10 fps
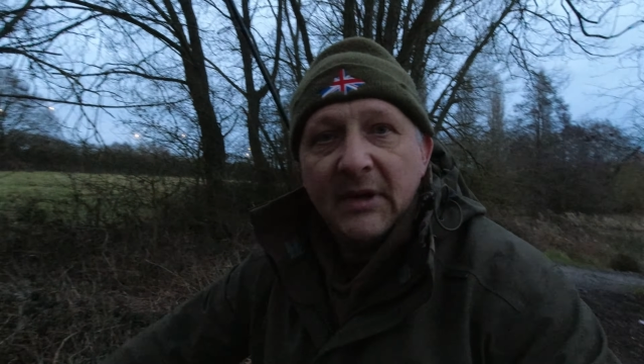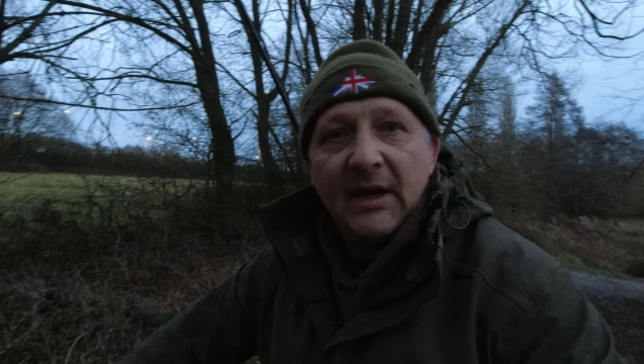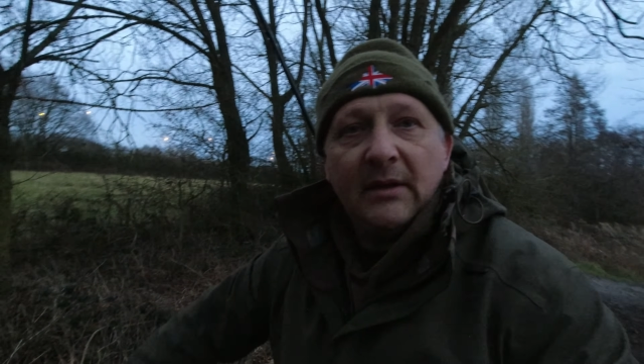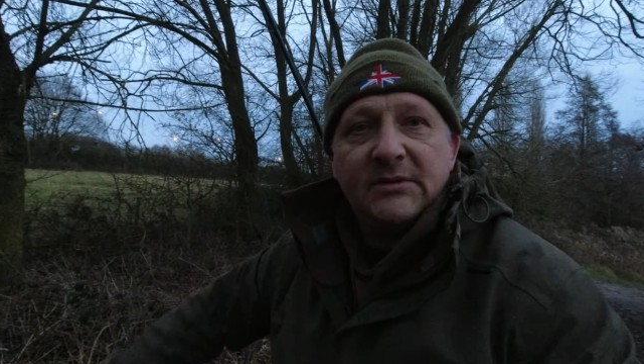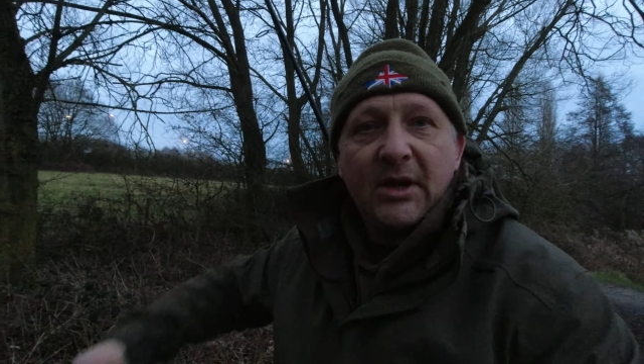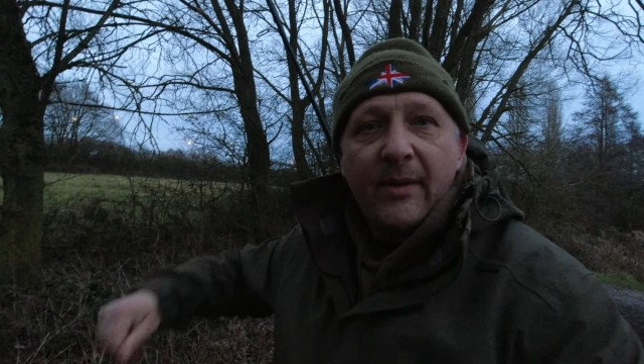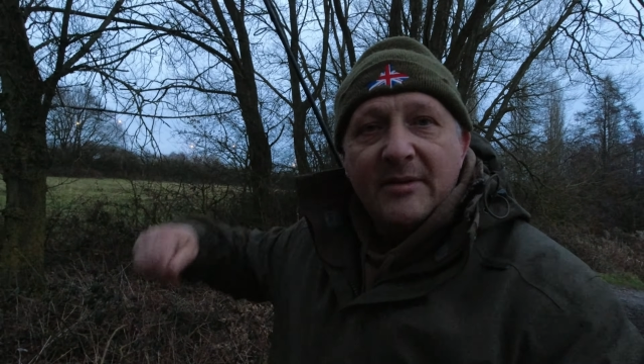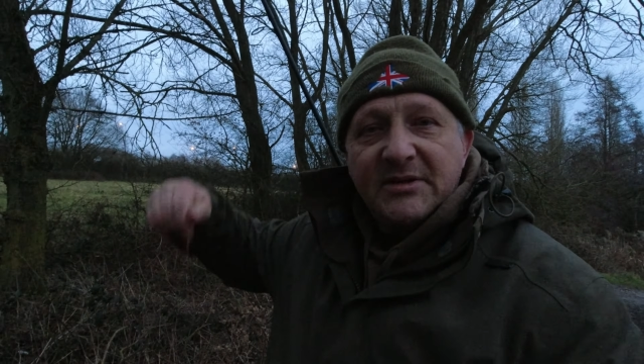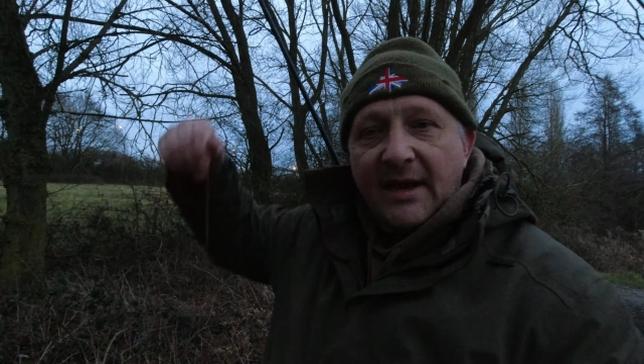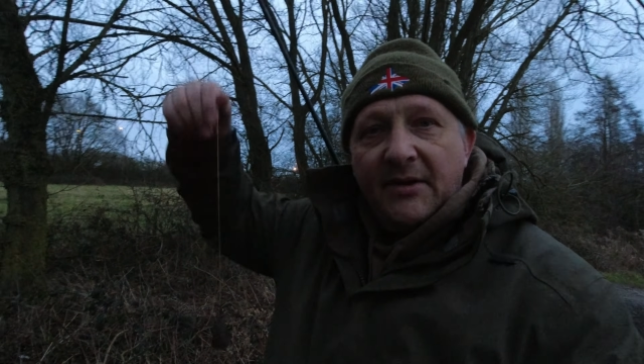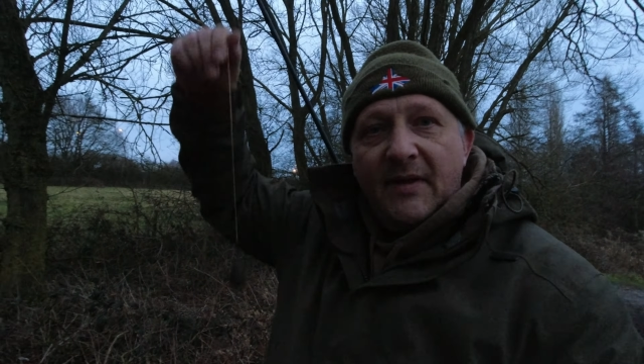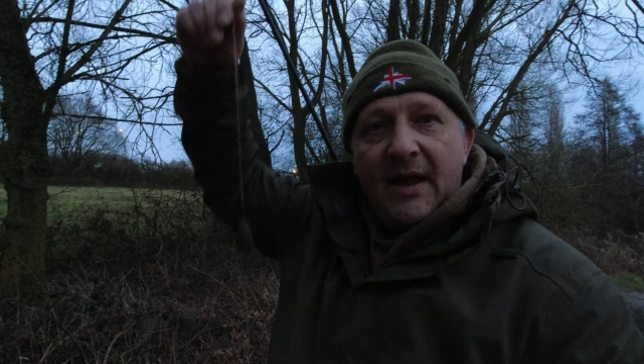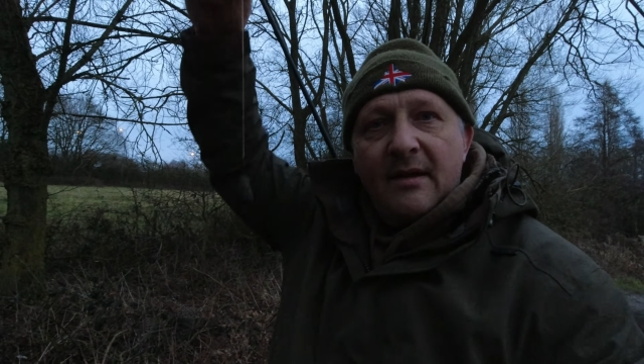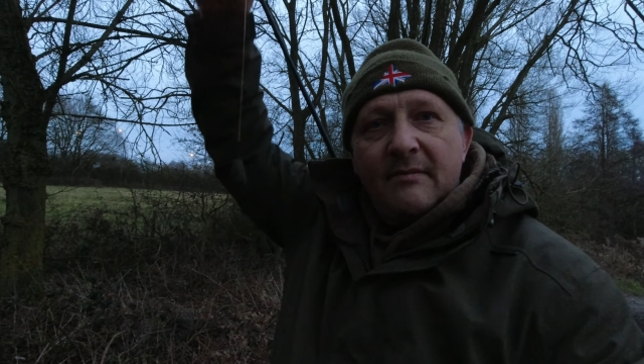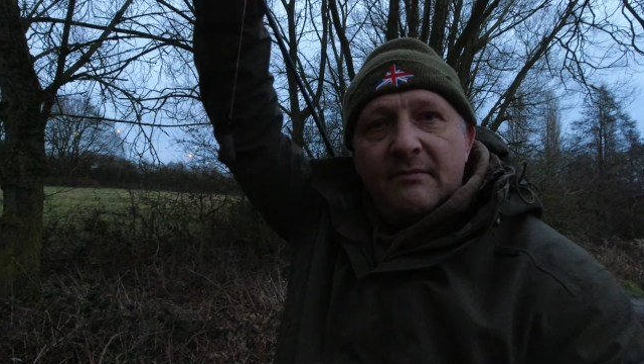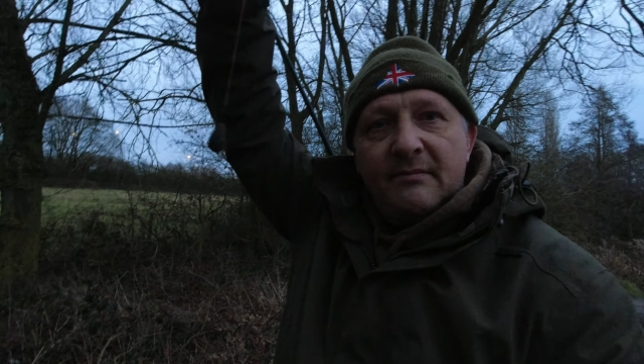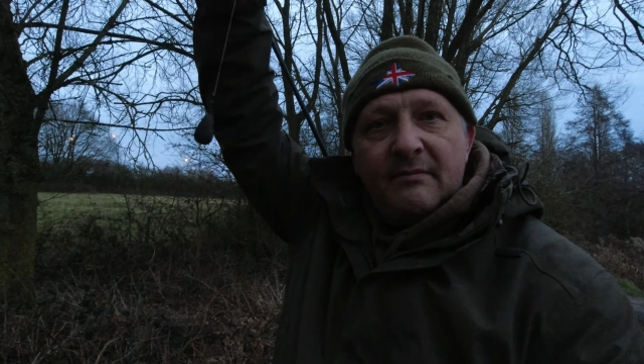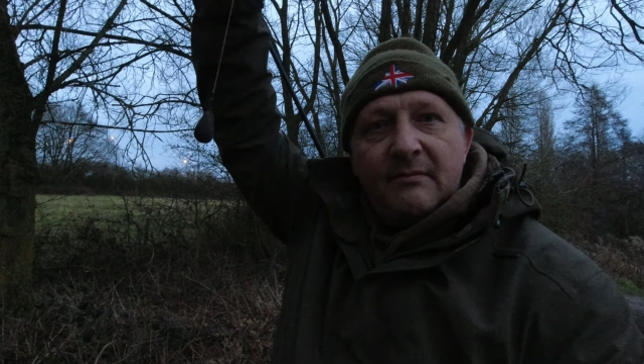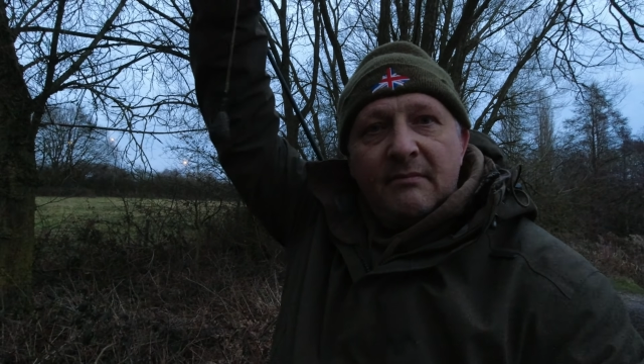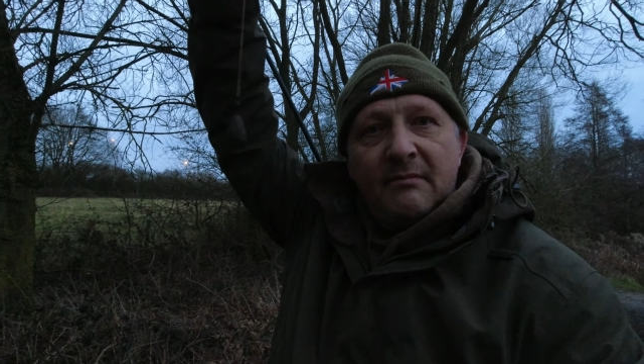a little 2-ounce lead on there,
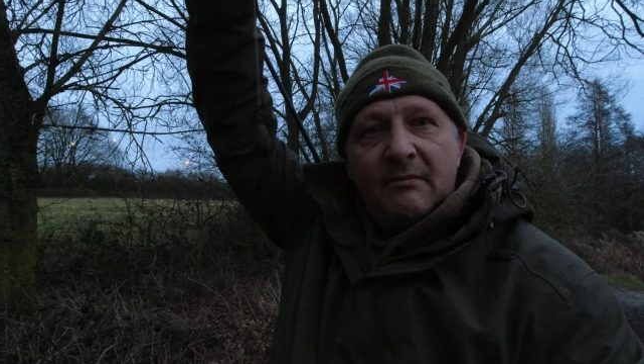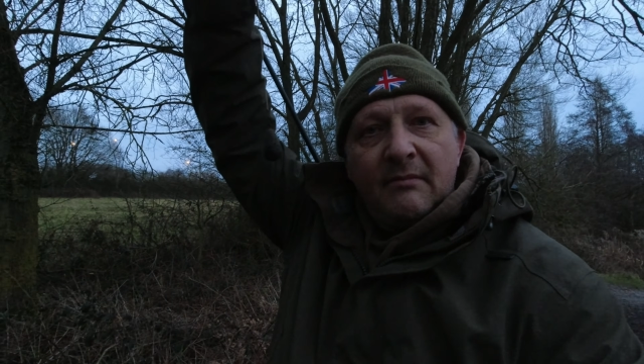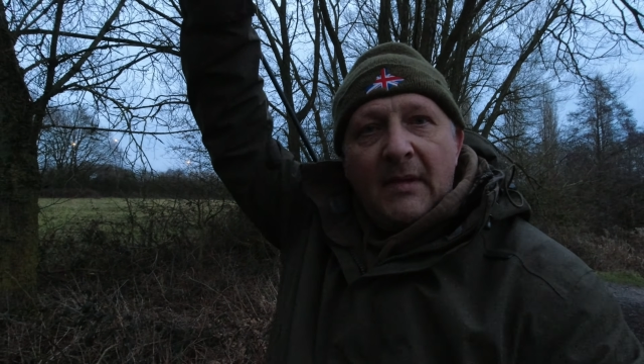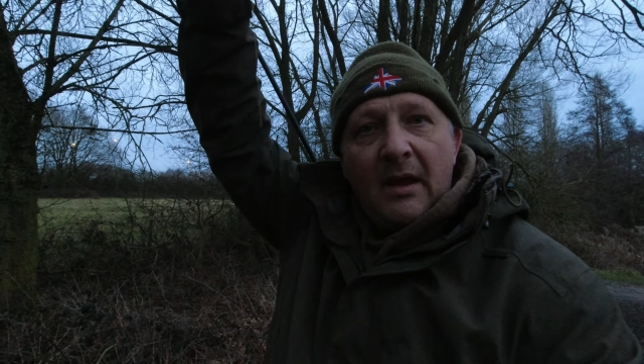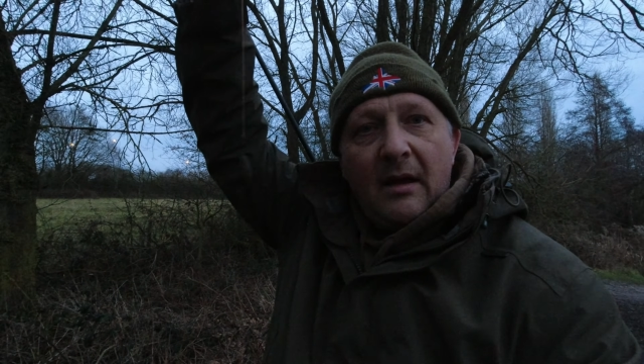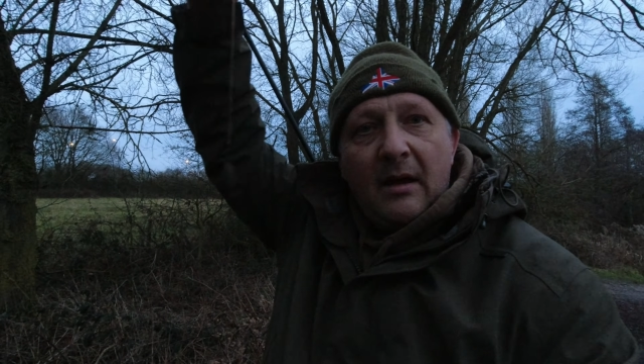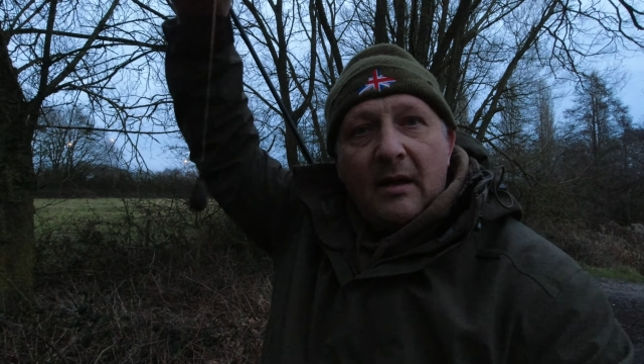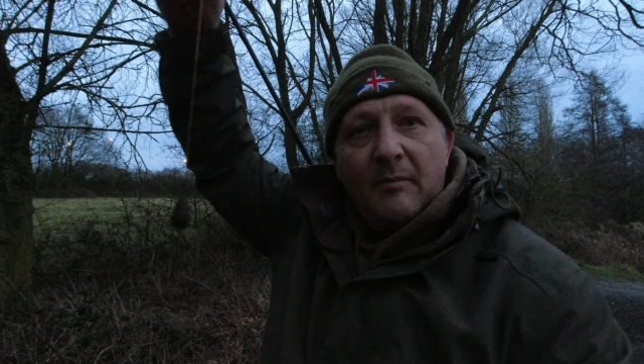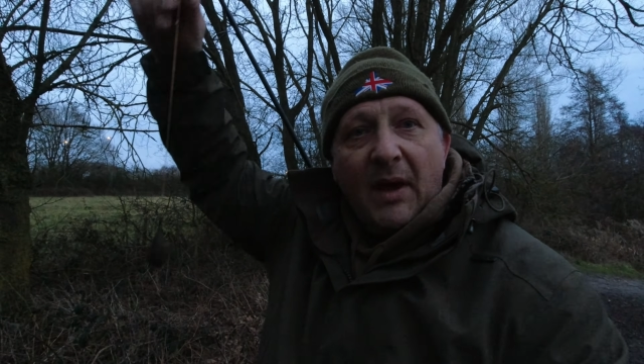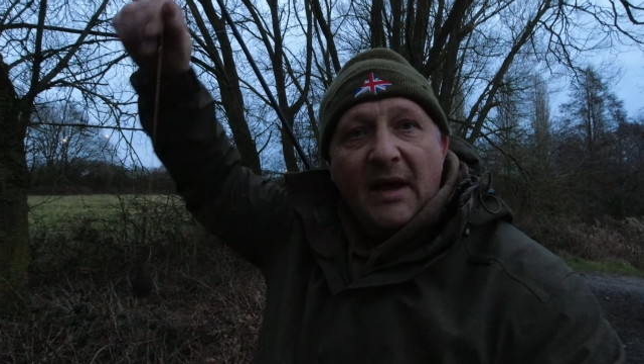and